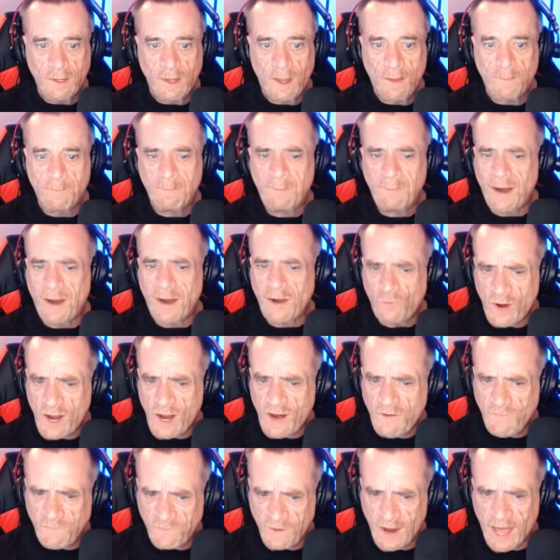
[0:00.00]
By
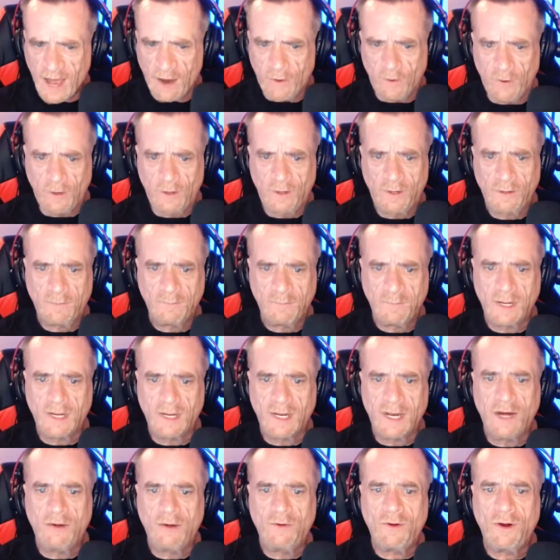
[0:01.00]
red flower,
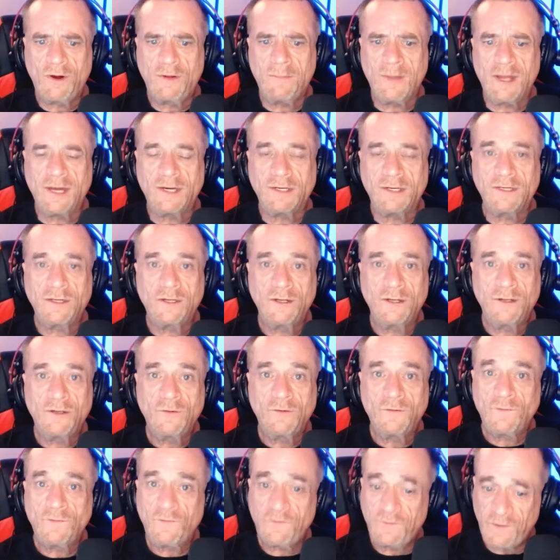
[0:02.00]
Bagheera meant
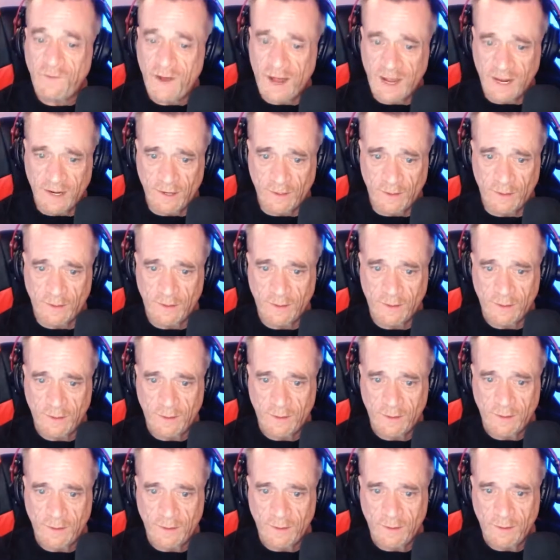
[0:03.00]
fire.
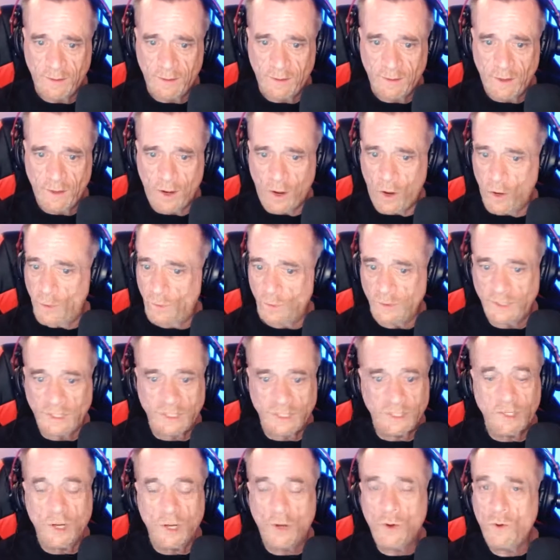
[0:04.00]
Only
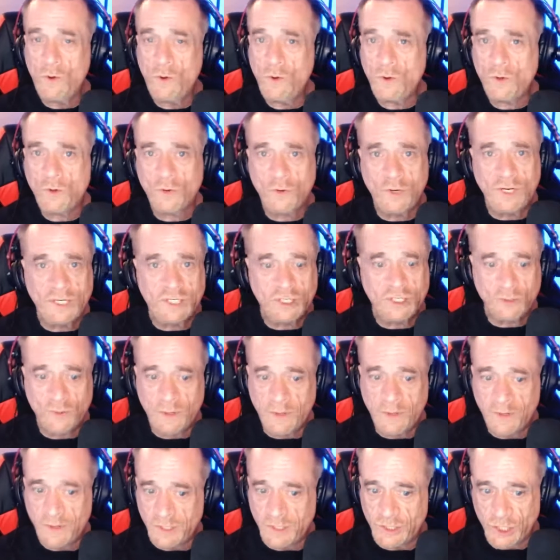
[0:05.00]
no creature
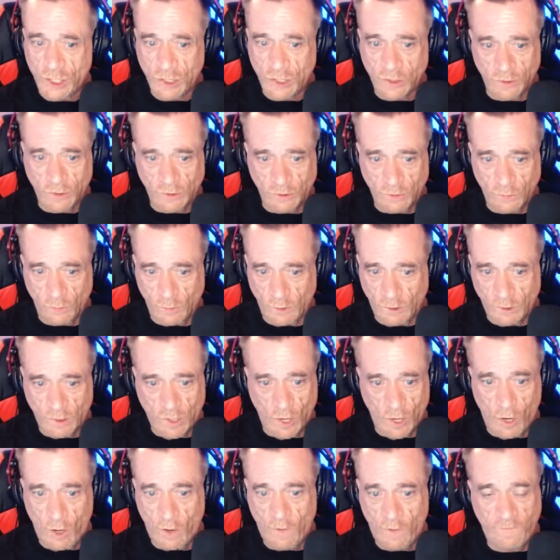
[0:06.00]
in the jungle will
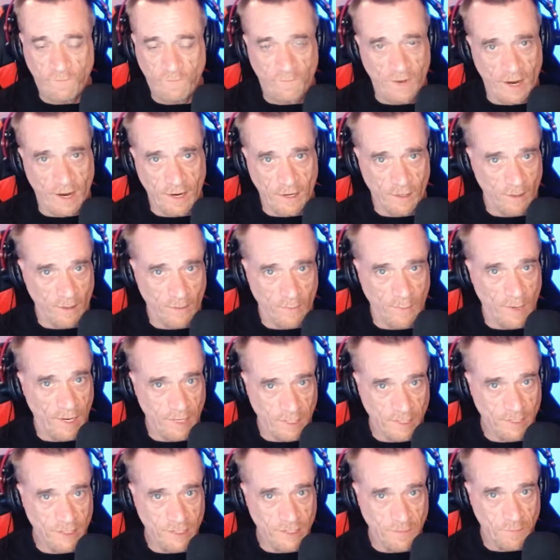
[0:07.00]
call fire by
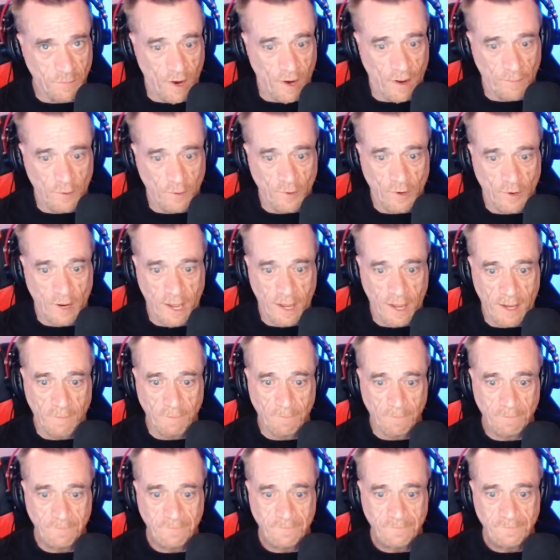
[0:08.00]
its proper name.
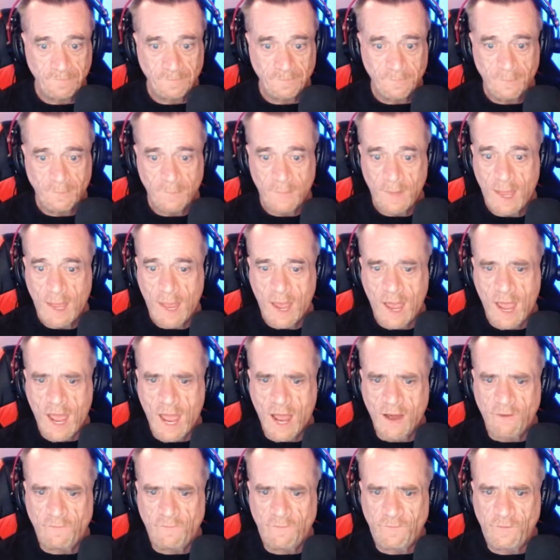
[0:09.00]

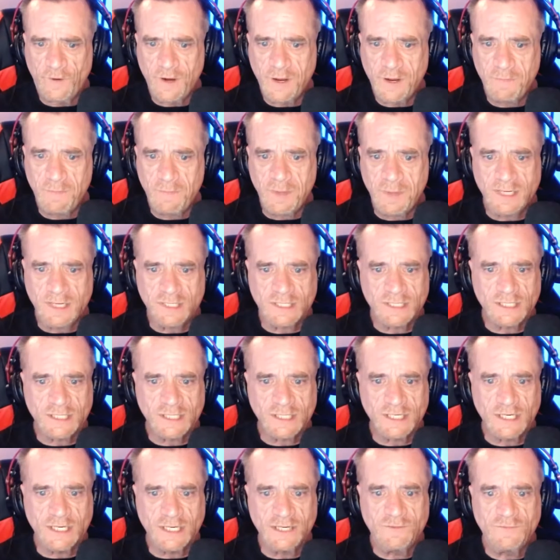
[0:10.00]
Every beast
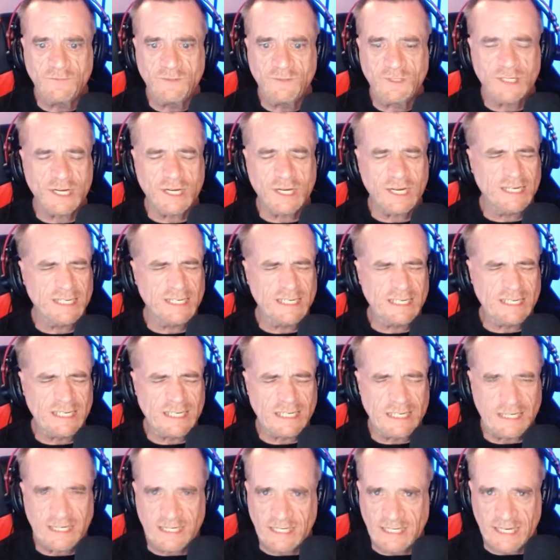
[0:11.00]
lives in
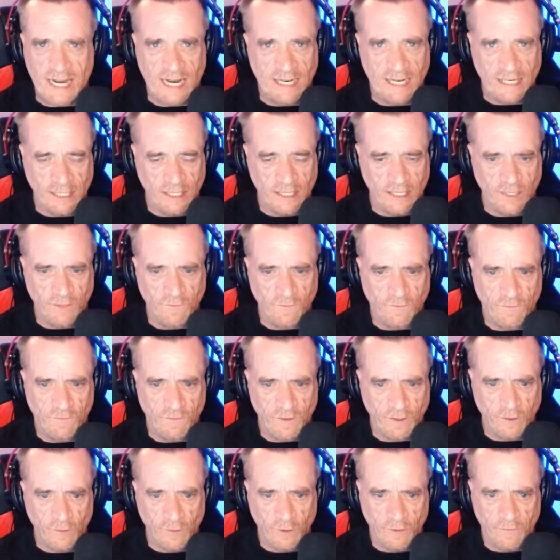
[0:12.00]
deadly
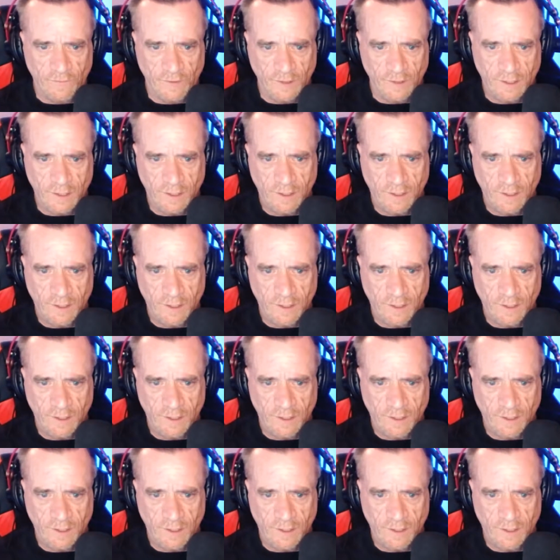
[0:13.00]
fear of it,